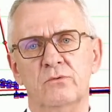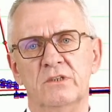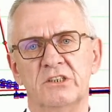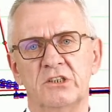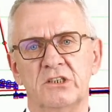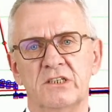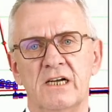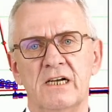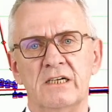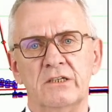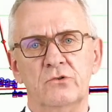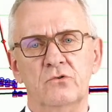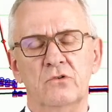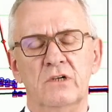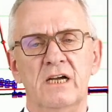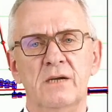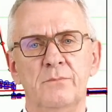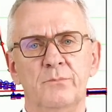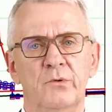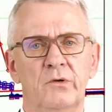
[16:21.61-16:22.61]
will start to
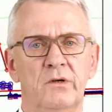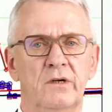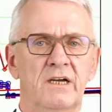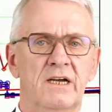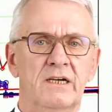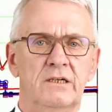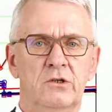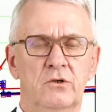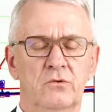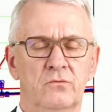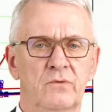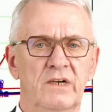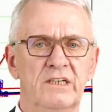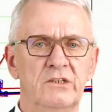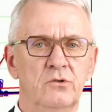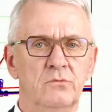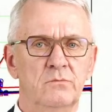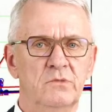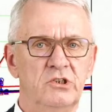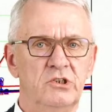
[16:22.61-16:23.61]
happen like
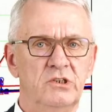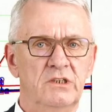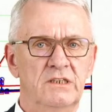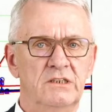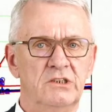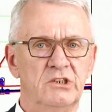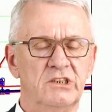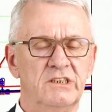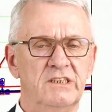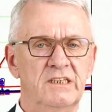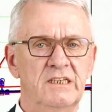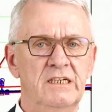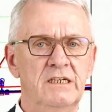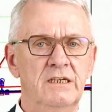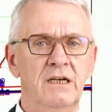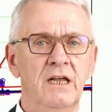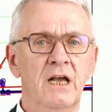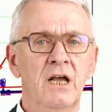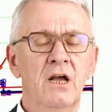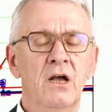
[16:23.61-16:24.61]
when you machine
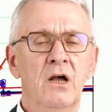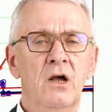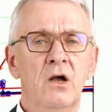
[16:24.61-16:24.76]
steel,